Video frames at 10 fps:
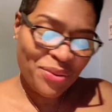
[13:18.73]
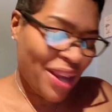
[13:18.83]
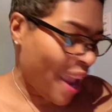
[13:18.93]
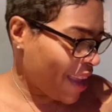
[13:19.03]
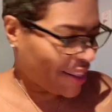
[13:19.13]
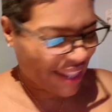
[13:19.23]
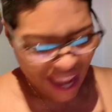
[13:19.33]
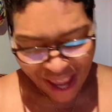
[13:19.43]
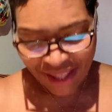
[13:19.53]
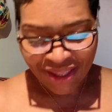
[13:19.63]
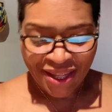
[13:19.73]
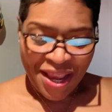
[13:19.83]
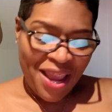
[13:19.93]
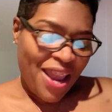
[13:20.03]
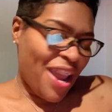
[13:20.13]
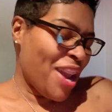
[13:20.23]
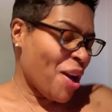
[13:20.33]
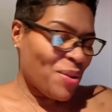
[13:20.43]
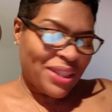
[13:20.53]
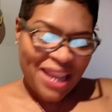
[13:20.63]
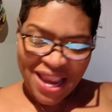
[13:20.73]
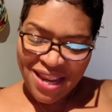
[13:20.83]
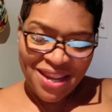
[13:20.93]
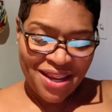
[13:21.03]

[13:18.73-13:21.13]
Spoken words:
Yes, he gonna sing it.